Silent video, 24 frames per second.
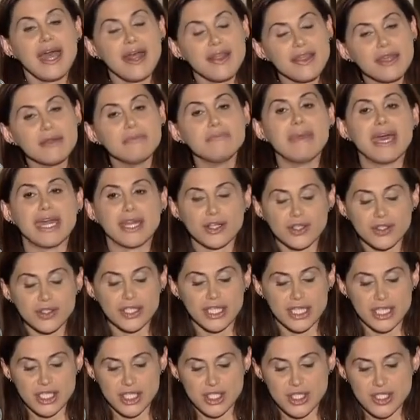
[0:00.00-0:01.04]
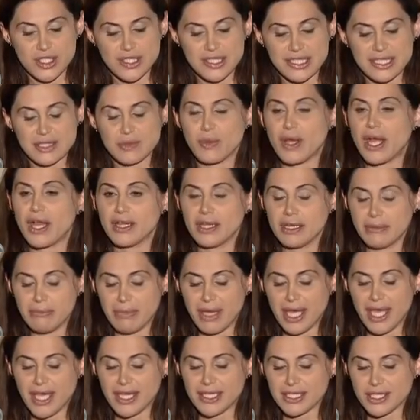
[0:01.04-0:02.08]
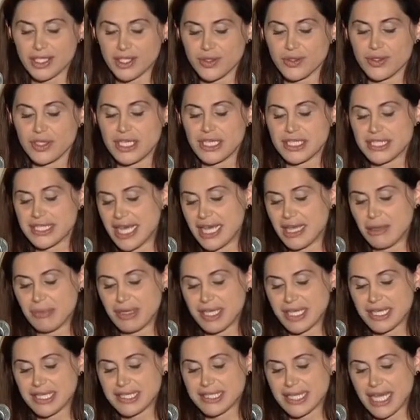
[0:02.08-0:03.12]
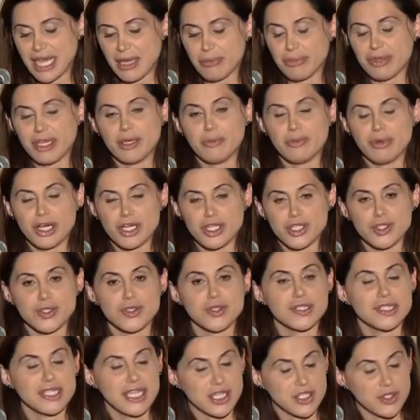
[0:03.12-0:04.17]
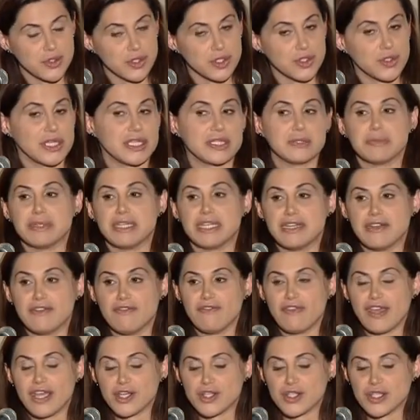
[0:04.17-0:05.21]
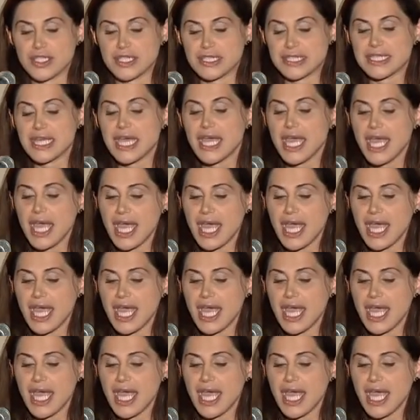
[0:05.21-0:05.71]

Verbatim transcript: and then medical conditions as well in mind, including diabetes, high blood pressure, sexually transmitted infections.